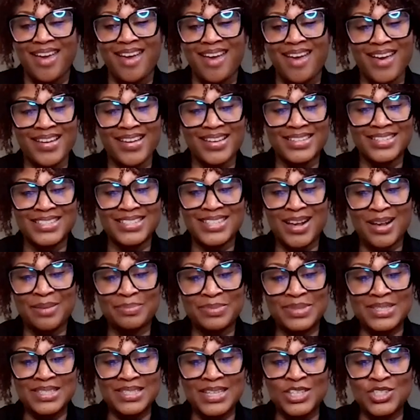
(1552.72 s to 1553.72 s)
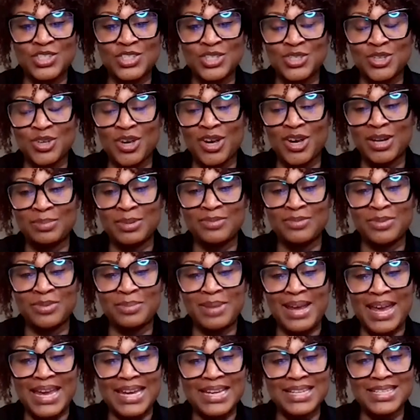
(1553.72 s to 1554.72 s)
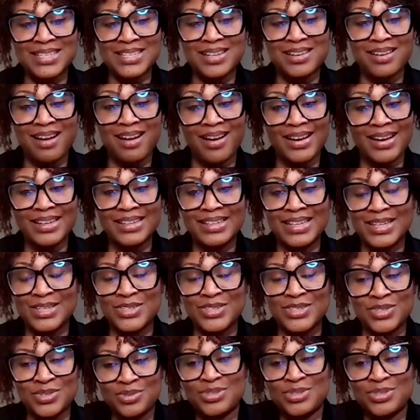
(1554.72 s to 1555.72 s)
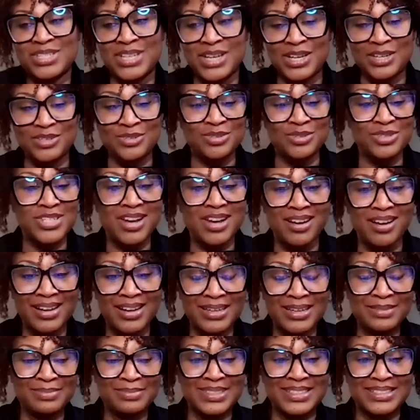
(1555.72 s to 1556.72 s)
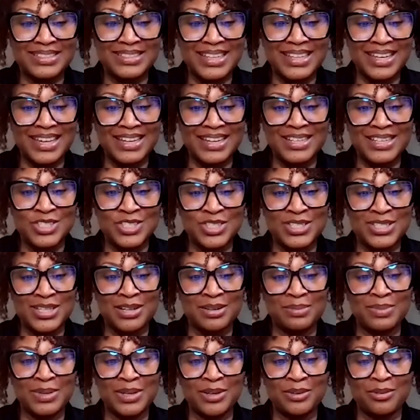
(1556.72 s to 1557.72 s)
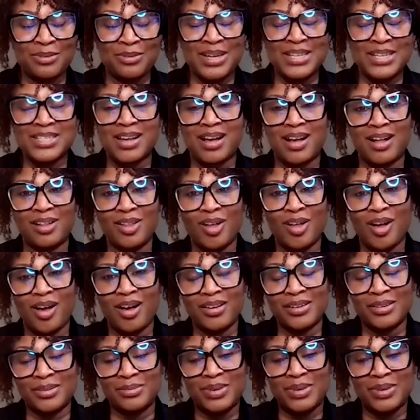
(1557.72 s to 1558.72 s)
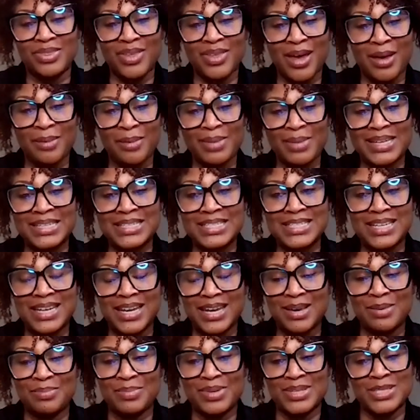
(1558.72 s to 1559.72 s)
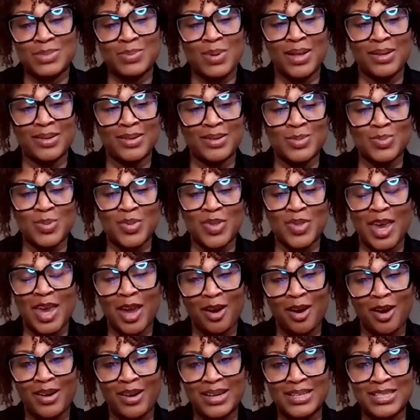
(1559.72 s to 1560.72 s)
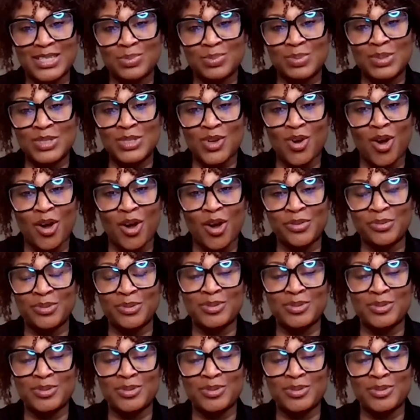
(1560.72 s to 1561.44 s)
And the sessions are going to be from 8 to 9 Eastern Standard Time. And again, it's just going to be a great dialogue with my team as well as with Karen as we talk